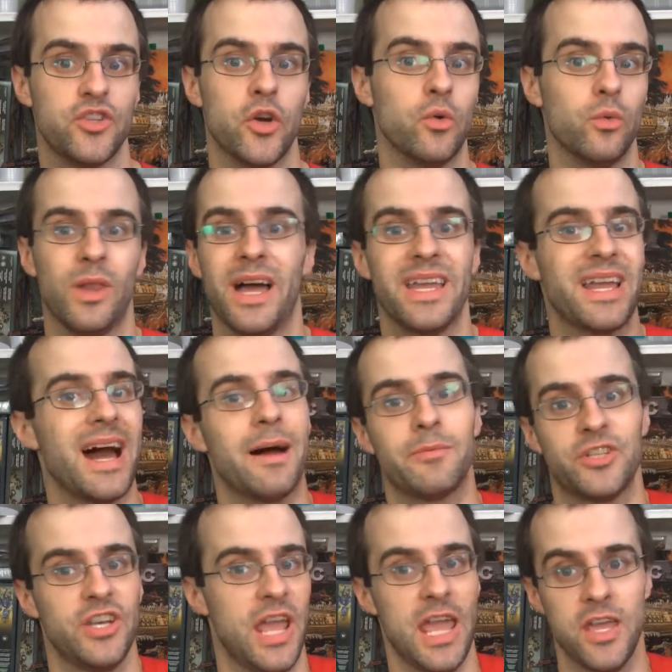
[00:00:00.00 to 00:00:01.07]
don't like
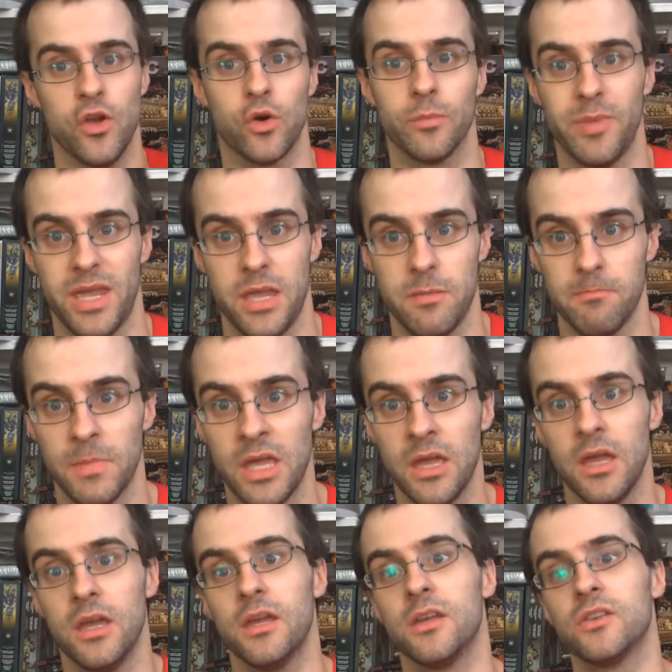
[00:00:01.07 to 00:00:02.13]
option A or B.
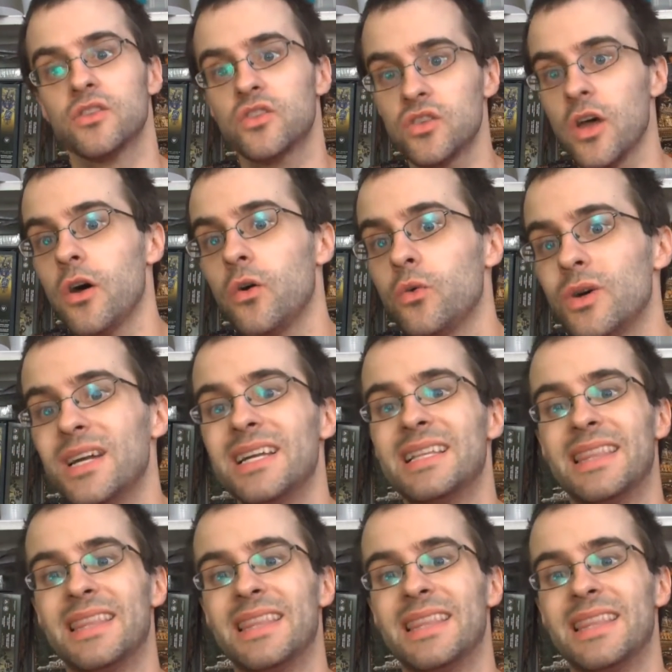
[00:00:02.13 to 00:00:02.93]
So,